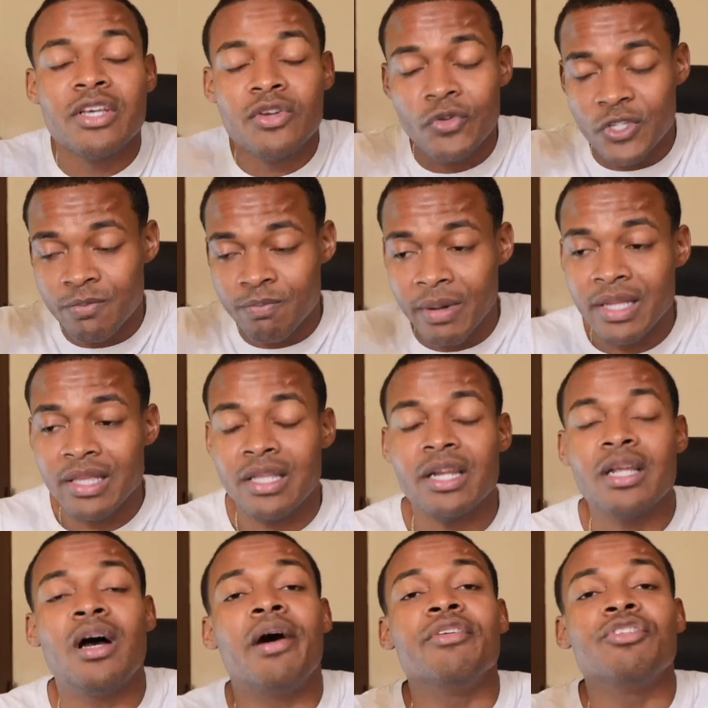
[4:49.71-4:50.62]
he's
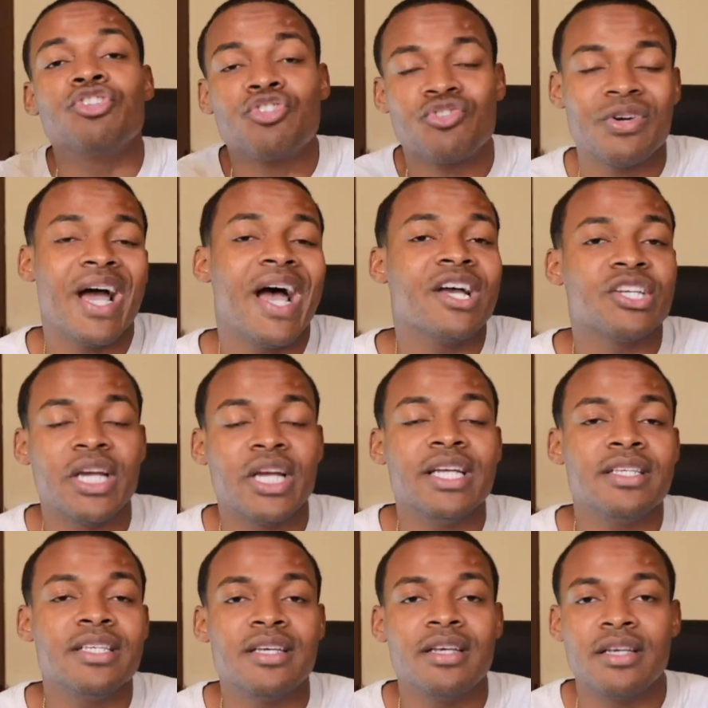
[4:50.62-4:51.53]
spending it on trash
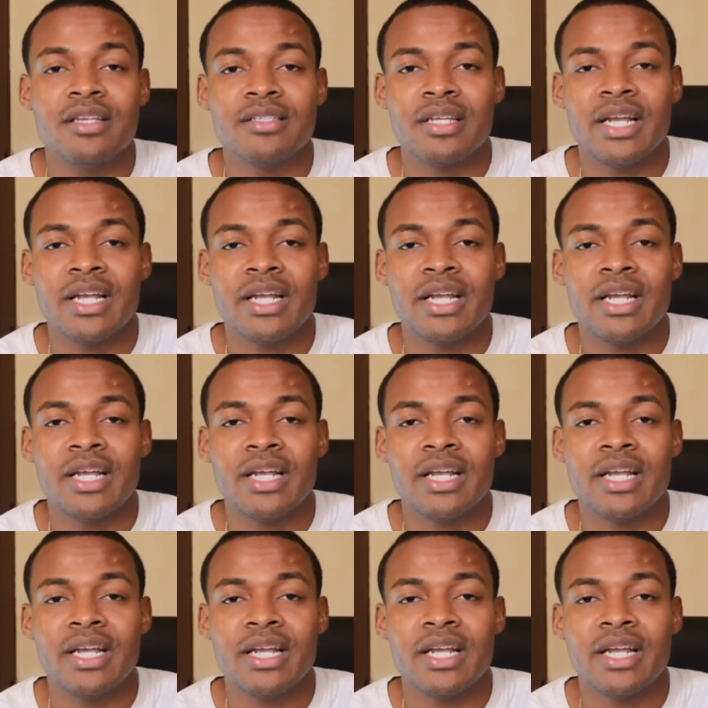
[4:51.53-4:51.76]
ideas.